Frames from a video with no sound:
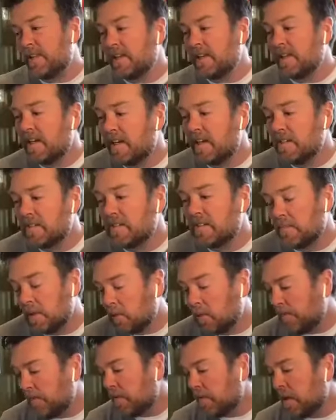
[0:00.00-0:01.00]
be the case. I
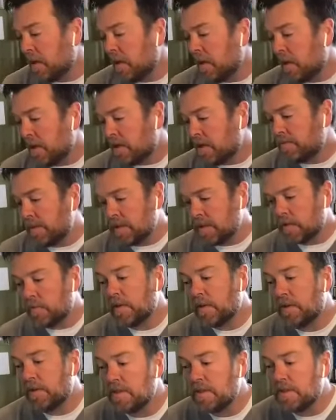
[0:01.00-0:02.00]
mean, we've especially
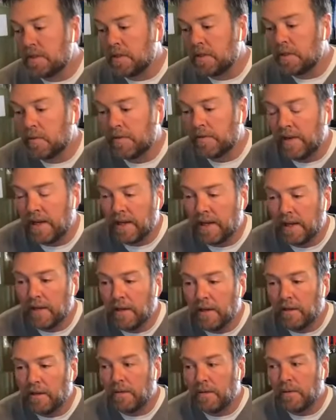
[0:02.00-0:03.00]
with this year, we've
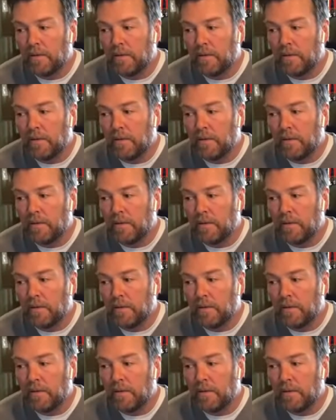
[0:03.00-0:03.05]
had